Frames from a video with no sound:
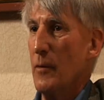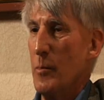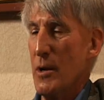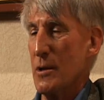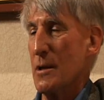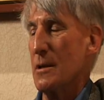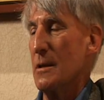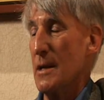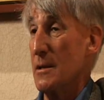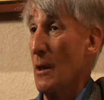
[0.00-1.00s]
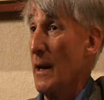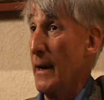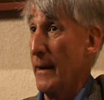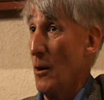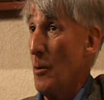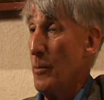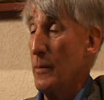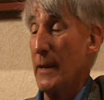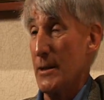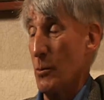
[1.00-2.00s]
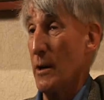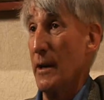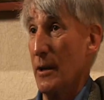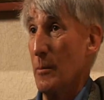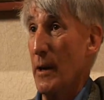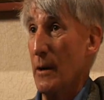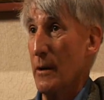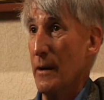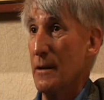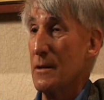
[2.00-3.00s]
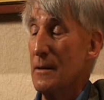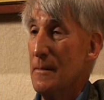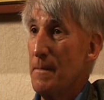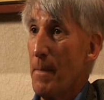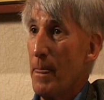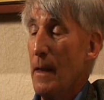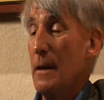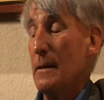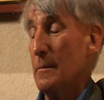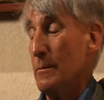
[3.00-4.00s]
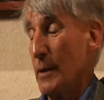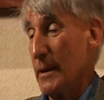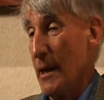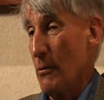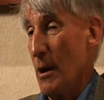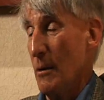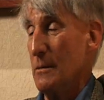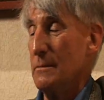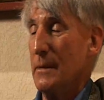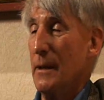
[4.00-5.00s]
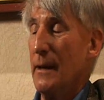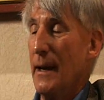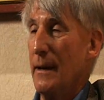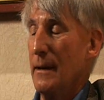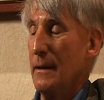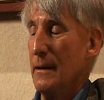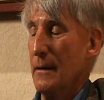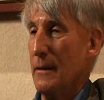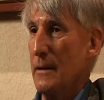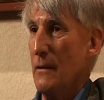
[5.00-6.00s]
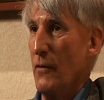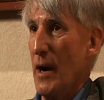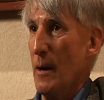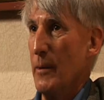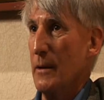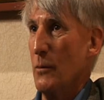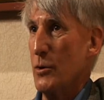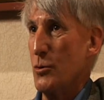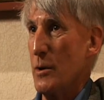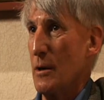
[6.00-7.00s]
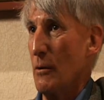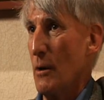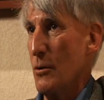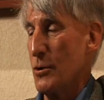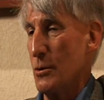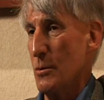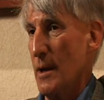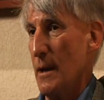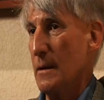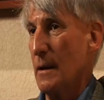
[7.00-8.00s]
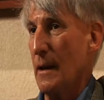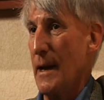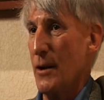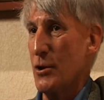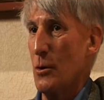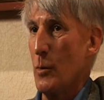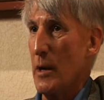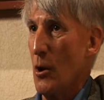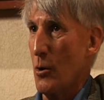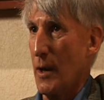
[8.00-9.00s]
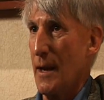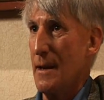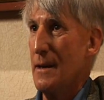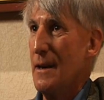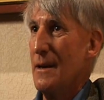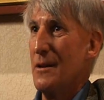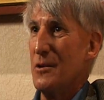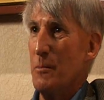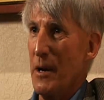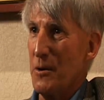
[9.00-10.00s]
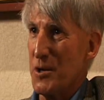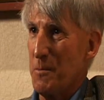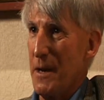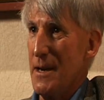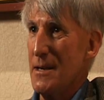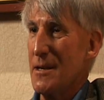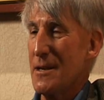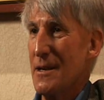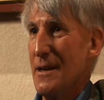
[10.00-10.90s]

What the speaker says: a business that needs a lot of help, that's what an incubator does. But they grow, and the environment which we can grow to then allows you to relocate to bigger space